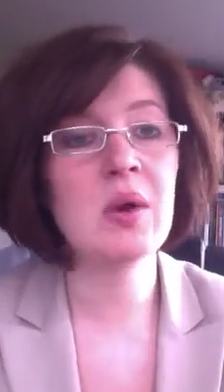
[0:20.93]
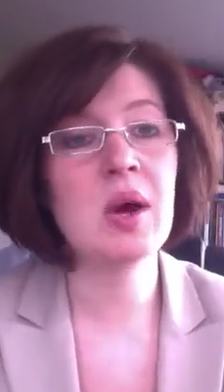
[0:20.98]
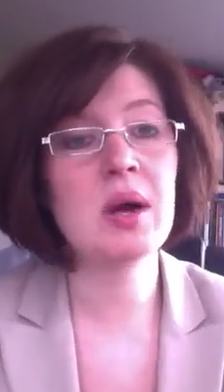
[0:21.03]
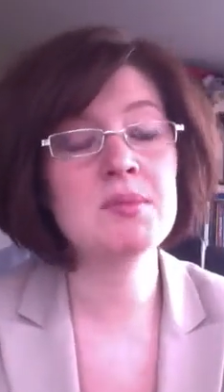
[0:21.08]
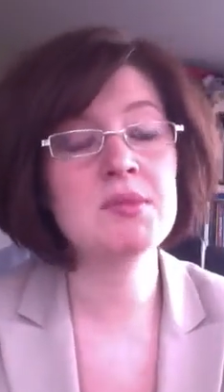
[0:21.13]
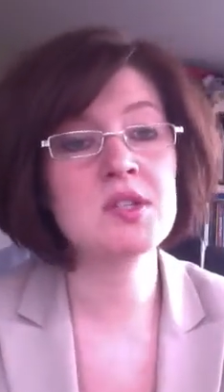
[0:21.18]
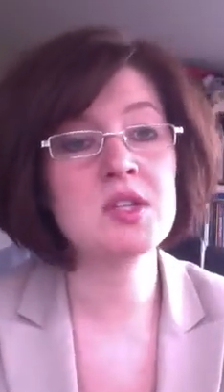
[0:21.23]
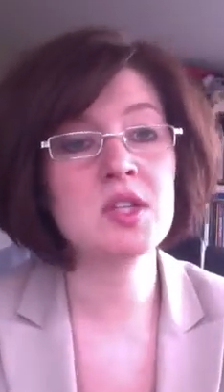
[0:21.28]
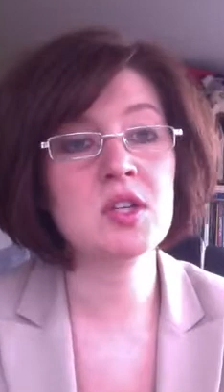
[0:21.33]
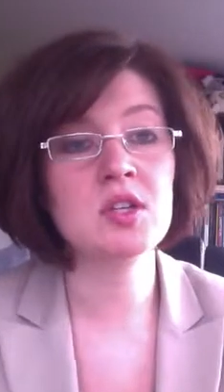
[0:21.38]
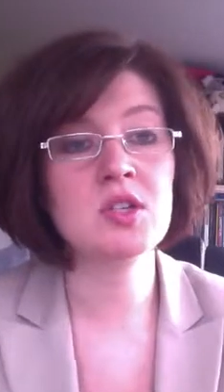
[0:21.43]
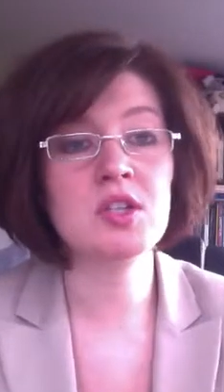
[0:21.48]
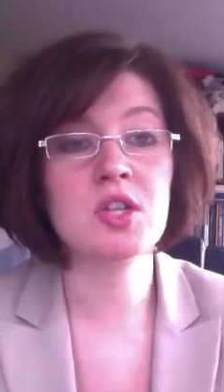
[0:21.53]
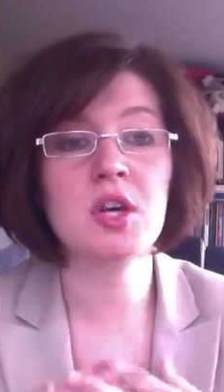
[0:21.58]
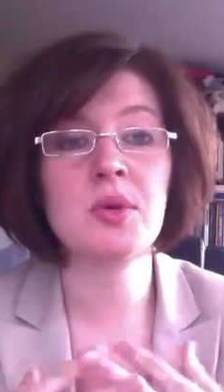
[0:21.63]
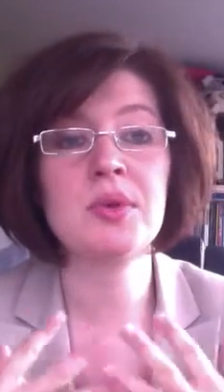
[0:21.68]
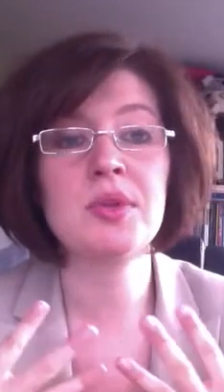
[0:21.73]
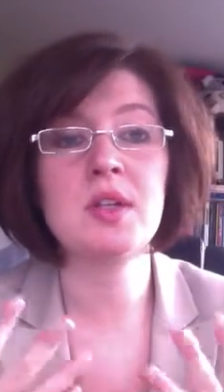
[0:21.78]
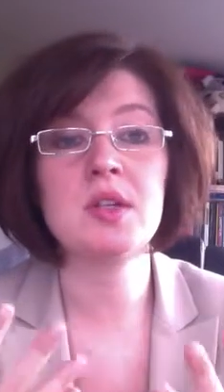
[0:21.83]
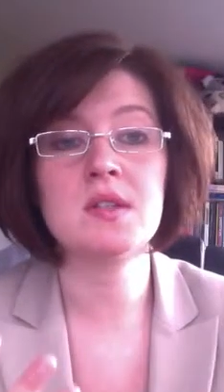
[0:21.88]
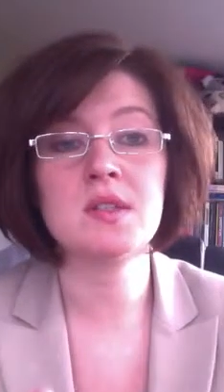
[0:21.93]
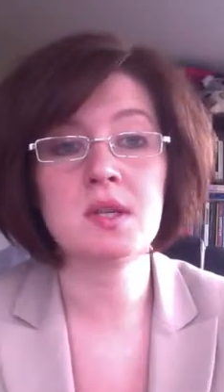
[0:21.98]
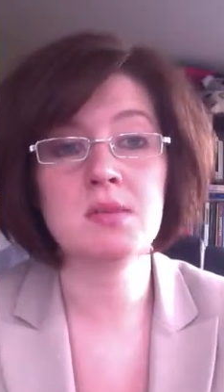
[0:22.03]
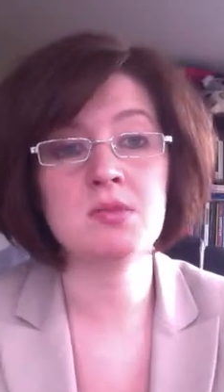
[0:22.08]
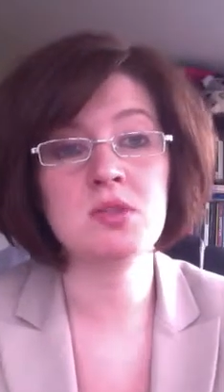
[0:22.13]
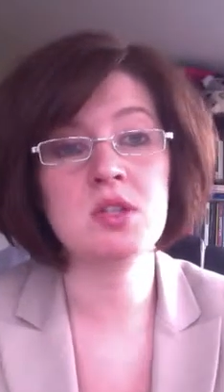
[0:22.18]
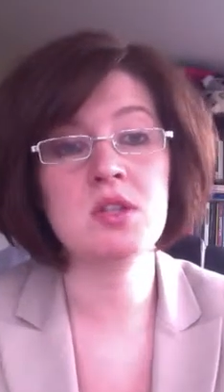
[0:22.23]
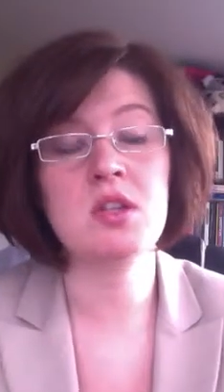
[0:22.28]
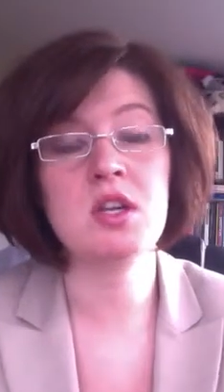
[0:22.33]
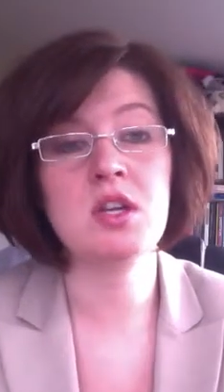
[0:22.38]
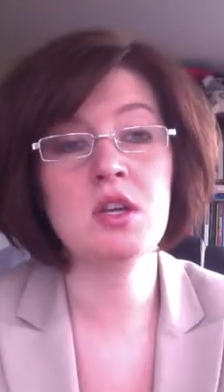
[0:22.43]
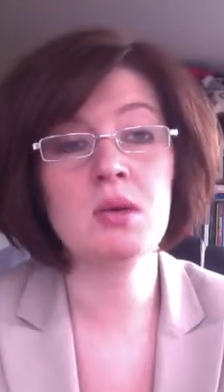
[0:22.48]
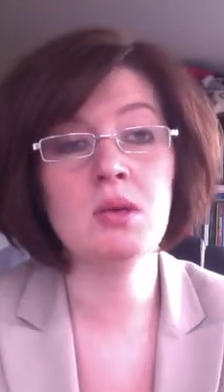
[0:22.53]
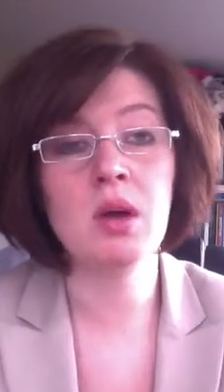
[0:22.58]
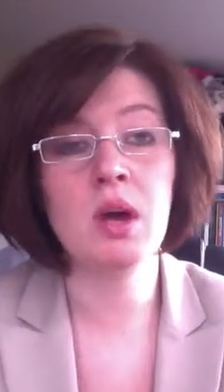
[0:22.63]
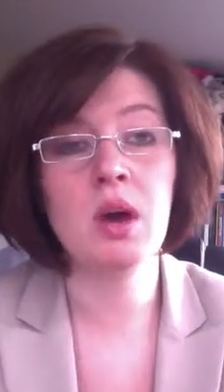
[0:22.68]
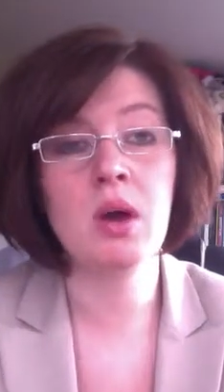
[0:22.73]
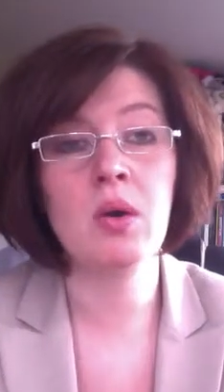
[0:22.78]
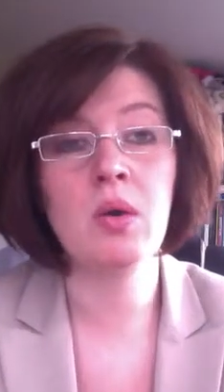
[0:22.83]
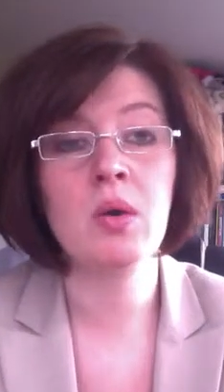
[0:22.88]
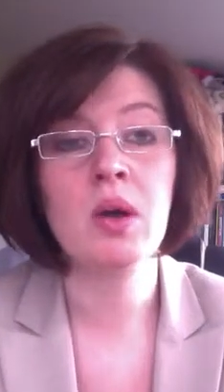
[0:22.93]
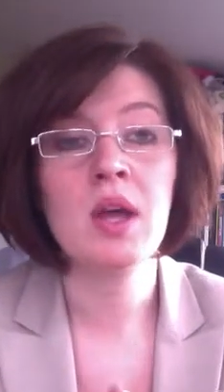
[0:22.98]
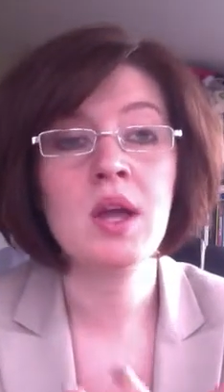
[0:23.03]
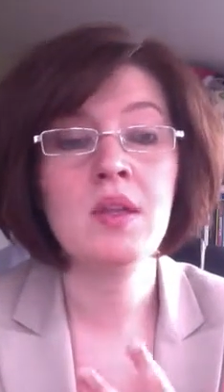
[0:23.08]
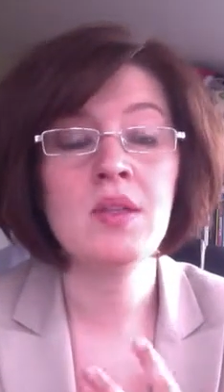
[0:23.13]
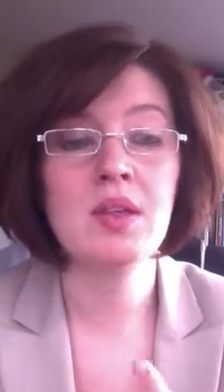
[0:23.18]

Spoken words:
I'm just going to start with the assumption that you know